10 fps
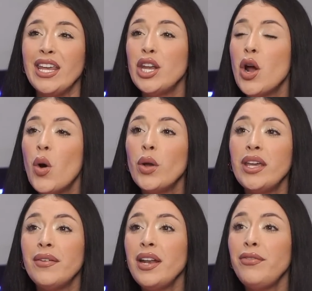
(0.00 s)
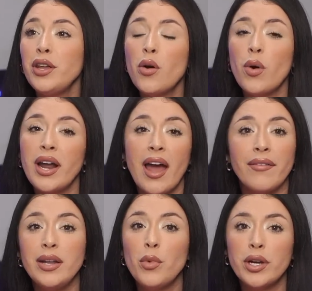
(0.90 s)
you know, even if you don't want to
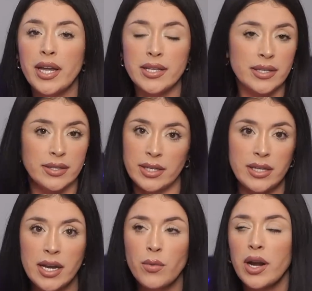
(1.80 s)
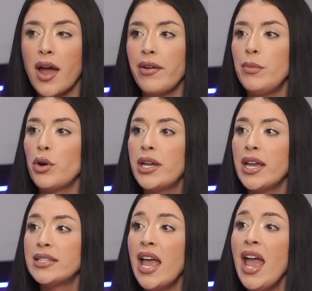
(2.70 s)
have any more kids, because he didn't want to have any more
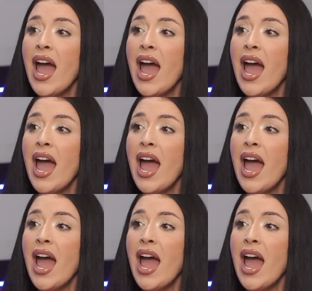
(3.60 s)
kids,